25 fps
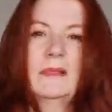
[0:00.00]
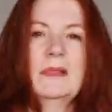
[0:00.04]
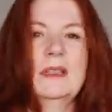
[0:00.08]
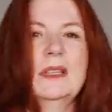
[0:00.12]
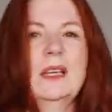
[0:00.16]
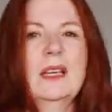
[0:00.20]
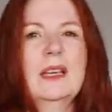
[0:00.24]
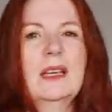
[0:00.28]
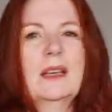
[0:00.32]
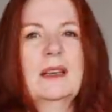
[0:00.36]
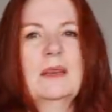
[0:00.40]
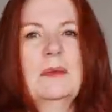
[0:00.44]

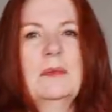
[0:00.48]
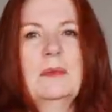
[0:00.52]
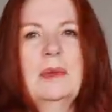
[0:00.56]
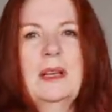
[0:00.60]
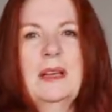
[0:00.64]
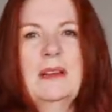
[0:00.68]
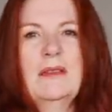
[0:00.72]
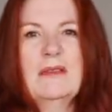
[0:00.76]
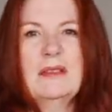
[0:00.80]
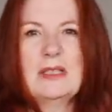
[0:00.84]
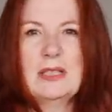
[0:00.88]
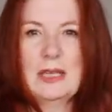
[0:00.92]
yeah, a
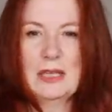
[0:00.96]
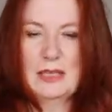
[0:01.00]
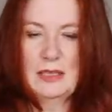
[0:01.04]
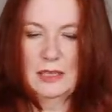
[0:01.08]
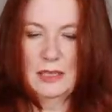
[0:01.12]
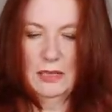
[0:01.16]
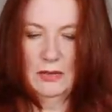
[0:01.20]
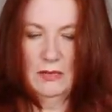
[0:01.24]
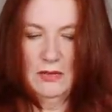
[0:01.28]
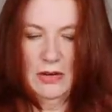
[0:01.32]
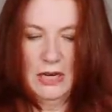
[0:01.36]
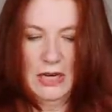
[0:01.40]
bit
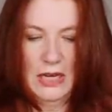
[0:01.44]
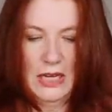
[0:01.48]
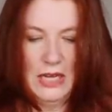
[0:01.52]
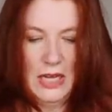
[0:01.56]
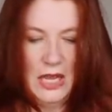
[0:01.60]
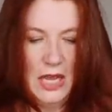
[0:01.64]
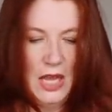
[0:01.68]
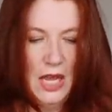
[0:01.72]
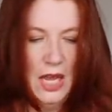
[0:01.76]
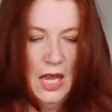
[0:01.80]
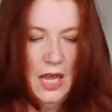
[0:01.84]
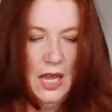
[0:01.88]
irritating really.
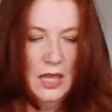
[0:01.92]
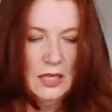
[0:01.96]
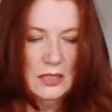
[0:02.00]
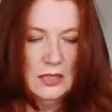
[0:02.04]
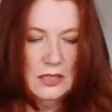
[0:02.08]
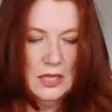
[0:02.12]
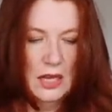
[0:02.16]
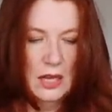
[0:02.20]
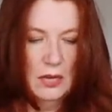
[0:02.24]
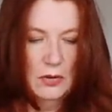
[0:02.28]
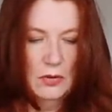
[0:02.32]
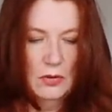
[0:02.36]

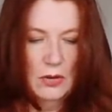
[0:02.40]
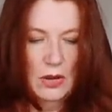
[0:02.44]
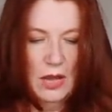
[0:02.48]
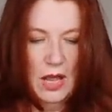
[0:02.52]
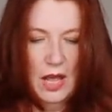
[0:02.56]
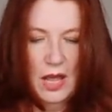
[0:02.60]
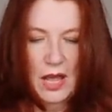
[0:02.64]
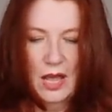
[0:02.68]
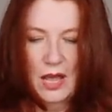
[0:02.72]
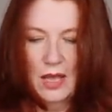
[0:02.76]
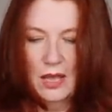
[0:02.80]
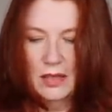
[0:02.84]
So
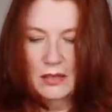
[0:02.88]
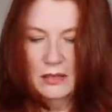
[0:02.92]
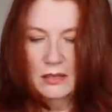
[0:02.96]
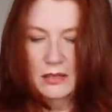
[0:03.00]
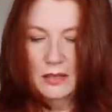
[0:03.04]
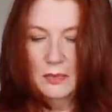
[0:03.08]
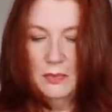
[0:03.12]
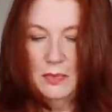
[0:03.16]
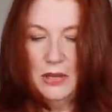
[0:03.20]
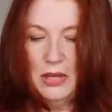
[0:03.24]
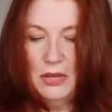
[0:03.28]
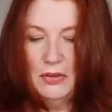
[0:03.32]
uh,
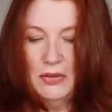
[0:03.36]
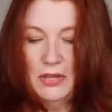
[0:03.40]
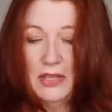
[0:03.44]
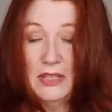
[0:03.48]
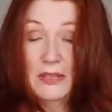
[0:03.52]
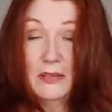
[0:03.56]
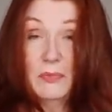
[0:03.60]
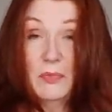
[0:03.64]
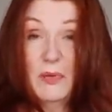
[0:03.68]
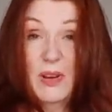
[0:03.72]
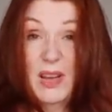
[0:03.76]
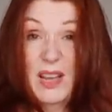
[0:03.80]
to be
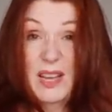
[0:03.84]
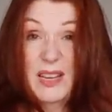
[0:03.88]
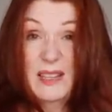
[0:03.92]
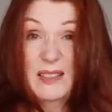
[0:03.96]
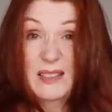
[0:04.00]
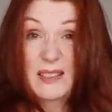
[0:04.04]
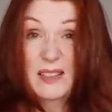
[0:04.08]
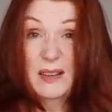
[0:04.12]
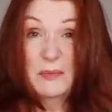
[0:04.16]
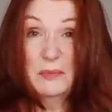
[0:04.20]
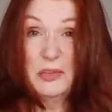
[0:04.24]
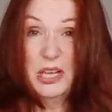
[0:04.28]
honest, what I
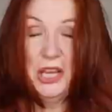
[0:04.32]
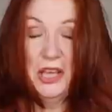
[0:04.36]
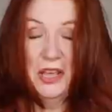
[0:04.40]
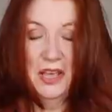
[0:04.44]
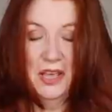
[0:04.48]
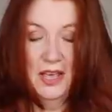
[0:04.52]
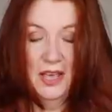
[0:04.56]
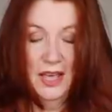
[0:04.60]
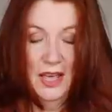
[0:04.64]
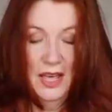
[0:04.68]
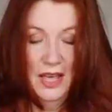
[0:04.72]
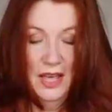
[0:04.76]
ended up
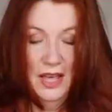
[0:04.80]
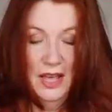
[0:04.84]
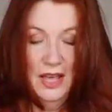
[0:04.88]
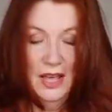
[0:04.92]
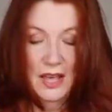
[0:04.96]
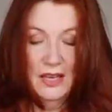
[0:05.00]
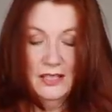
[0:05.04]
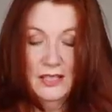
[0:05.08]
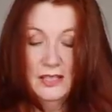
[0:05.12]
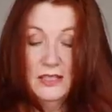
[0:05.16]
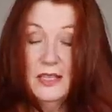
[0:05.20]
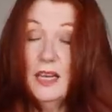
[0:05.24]

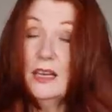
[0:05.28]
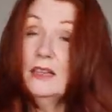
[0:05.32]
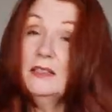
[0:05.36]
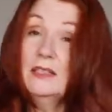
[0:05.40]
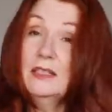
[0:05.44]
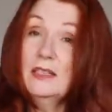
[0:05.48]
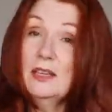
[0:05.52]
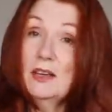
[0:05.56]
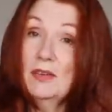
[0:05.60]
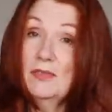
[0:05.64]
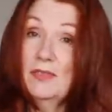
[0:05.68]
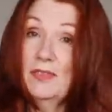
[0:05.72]
I
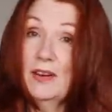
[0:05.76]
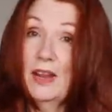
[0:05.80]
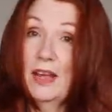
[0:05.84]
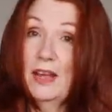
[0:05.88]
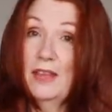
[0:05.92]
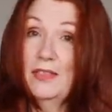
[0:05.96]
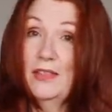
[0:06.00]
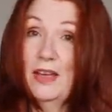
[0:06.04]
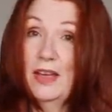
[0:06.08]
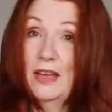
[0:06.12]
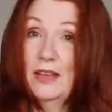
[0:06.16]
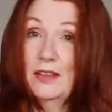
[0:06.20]
started off
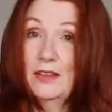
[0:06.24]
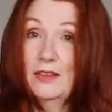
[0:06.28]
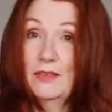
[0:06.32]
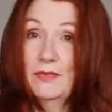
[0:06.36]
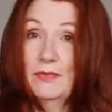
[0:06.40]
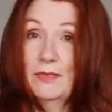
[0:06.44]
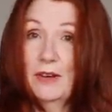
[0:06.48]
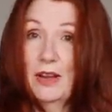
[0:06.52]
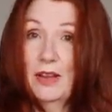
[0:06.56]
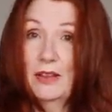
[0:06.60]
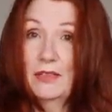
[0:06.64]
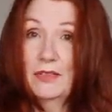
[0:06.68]
like that at the
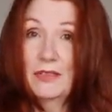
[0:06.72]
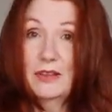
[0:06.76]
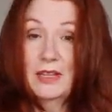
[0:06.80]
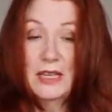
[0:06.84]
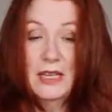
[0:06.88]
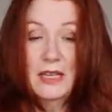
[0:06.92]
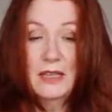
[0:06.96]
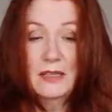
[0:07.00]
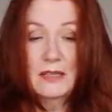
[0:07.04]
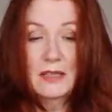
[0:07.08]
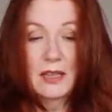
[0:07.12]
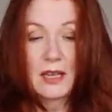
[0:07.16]
front.
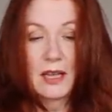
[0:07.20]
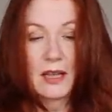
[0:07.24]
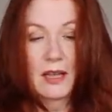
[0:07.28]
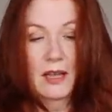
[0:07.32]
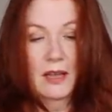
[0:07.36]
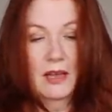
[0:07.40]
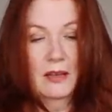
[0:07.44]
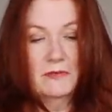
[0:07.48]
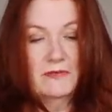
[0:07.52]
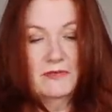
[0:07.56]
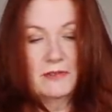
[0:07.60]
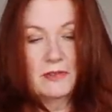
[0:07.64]
These
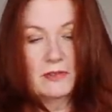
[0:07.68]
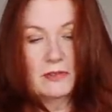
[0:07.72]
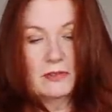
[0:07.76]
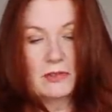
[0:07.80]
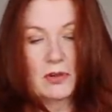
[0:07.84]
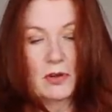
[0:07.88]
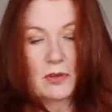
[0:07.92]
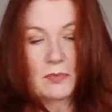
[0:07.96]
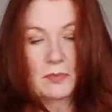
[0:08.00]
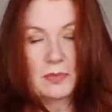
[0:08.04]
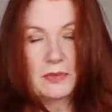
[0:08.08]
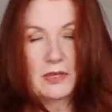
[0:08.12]
I've
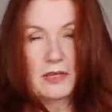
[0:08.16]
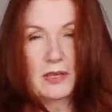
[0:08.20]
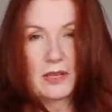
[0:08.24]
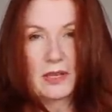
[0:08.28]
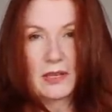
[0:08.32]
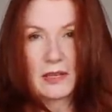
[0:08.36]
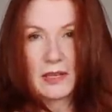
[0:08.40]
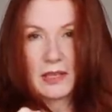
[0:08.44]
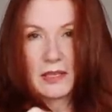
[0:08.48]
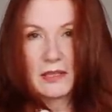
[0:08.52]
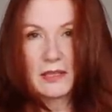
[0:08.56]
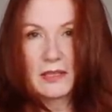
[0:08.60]
stopped
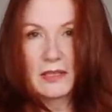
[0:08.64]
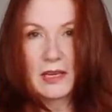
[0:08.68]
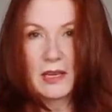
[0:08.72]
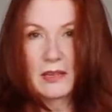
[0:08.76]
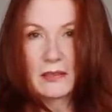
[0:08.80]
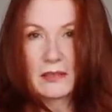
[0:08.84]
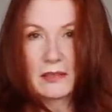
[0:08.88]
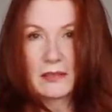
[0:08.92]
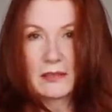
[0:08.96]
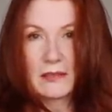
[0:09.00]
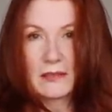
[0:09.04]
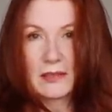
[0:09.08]
and then
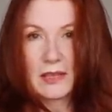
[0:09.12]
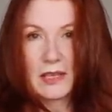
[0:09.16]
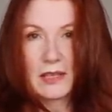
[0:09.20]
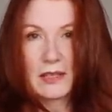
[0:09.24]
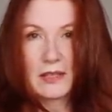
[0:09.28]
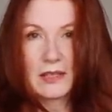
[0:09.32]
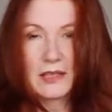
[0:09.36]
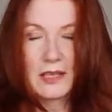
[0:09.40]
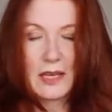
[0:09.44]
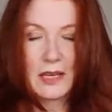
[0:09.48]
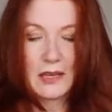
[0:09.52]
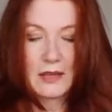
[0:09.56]
started on the
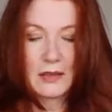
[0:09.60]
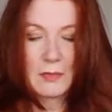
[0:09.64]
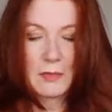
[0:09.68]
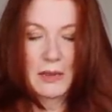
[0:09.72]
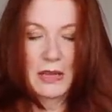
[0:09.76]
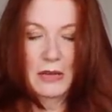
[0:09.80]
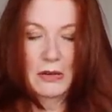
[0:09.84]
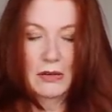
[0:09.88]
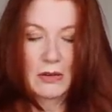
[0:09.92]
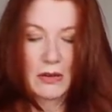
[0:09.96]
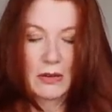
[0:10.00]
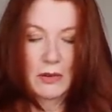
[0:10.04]
other side of the
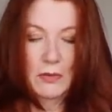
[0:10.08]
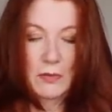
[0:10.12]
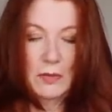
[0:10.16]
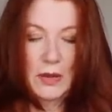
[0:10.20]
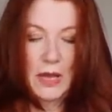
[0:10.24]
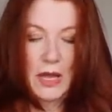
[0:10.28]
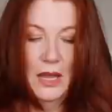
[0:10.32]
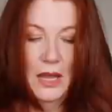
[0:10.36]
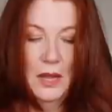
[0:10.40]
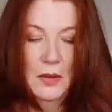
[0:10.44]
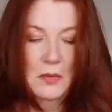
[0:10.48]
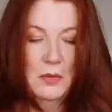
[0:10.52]
belt loop,
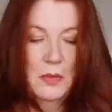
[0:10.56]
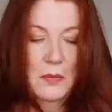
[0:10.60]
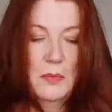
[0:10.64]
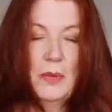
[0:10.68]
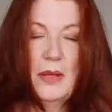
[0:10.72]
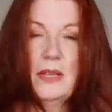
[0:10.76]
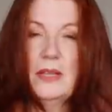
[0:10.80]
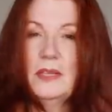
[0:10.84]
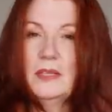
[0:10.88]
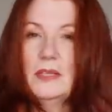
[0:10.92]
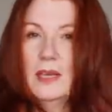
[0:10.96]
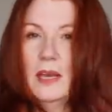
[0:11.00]
but
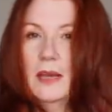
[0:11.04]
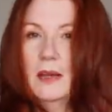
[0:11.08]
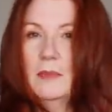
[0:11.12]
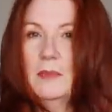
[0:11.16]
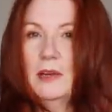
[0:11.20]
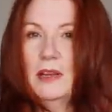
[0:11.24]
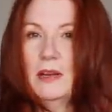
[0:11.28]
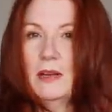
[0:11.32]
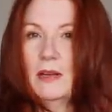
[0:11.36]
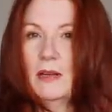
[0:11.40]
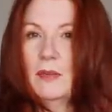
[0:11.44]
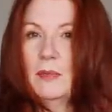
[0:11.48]
by the time
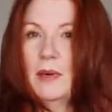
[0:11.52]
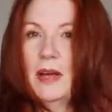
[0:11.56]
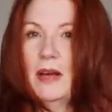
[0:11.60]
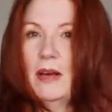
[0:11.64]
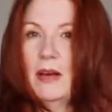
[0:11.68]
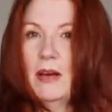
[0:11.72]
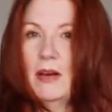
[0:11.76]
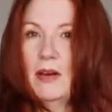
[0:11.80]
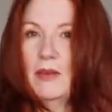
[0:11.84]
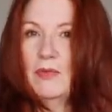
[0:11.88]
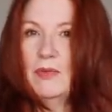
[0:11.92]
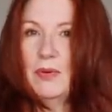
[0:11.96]
I got about
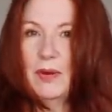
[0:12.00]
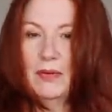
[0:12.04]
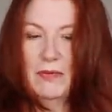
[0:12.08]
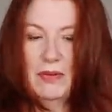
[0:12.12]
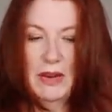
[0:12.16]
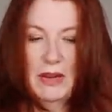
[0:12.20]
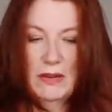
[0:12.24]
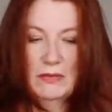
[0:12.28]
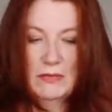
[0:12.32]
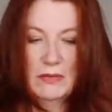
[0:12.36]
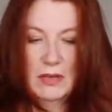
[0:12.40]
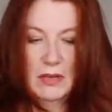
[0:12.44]
halfway
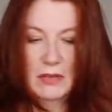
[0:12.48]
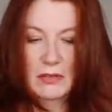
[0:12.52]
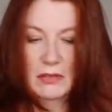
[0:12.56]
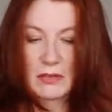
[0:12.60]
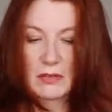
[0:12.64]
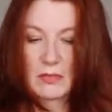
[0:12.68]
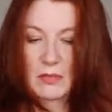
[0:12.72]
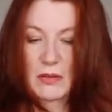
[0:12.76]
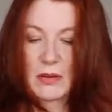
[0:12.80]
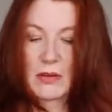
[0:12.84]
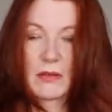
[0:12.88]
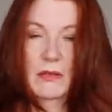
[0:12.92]
around I
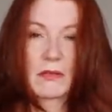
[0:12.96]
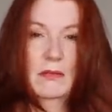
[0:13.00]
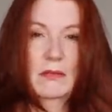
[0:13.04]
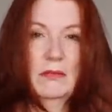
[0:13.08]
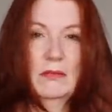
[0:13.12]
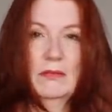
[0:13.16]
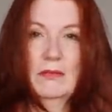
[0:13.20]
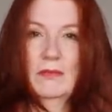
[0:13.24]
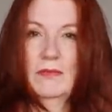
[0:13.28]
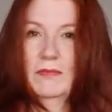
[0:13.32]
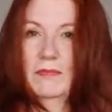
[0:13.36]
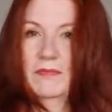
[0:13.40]
just went,
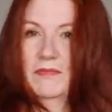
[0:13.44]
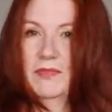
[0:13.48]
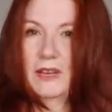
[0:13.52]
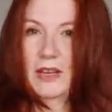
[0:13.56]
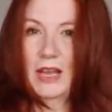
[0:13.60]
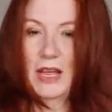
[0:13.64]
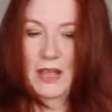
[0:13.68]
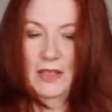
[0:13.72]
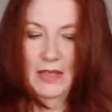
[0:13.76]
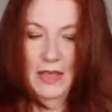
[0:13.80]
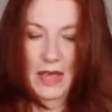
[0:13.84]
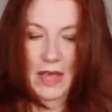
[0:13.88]
oh,
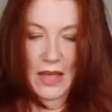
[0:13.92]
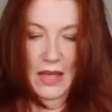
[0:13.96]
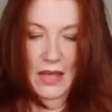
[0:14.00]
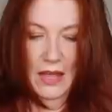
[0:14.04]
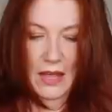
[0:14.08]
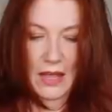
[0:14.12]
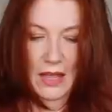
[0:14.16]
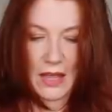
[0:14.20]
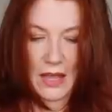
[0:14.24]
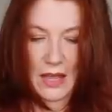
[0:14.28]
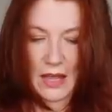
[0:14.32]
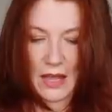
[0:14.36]
forget that,
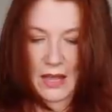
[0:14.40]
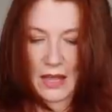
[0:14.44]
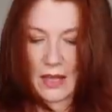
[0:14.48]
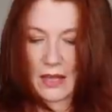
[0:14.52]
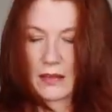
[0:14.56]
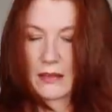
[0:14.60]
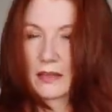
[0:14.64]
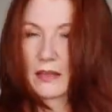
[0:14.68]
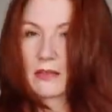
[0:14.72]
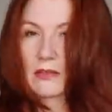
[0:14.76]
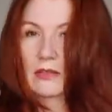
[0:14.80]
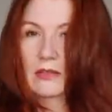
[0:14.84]

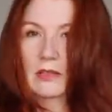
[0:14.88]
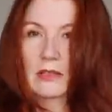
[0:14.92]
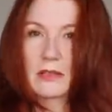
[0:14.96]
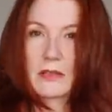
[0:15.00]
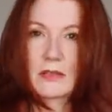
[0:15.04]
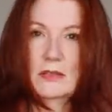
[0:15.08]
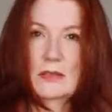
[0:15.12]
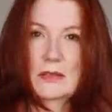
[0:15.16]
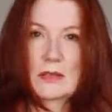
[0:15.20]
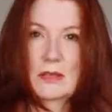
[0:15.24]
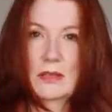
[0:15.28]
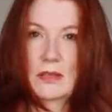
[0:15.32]
and then
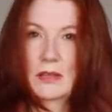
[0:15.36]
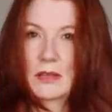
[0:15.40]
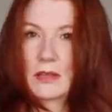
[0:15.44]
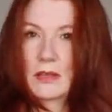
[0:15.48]
just